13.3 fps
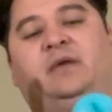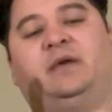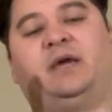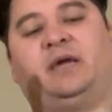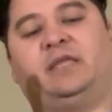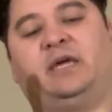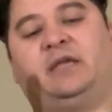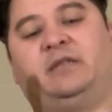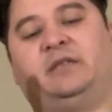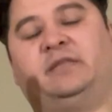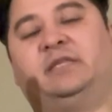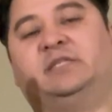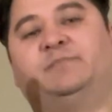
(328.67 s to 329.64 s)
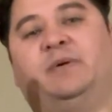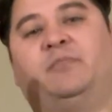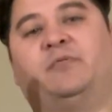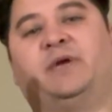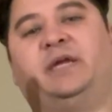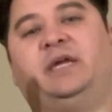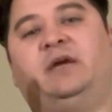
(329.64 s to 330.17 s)
And then this bubble
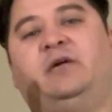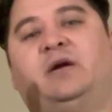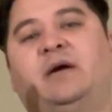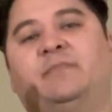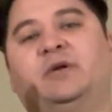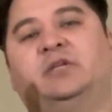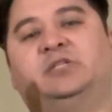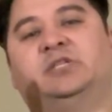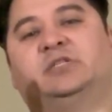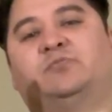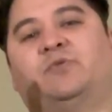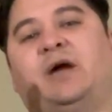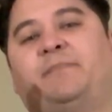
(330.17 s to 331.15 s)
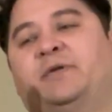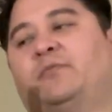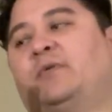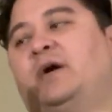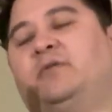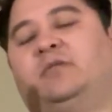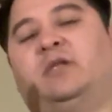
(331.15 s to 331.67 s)
right here, I'm going to just wrap it
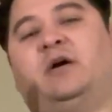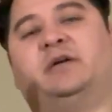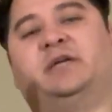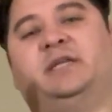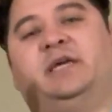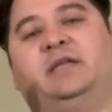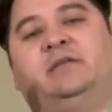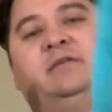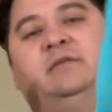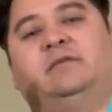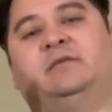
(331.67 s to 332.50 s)
around, lock it in.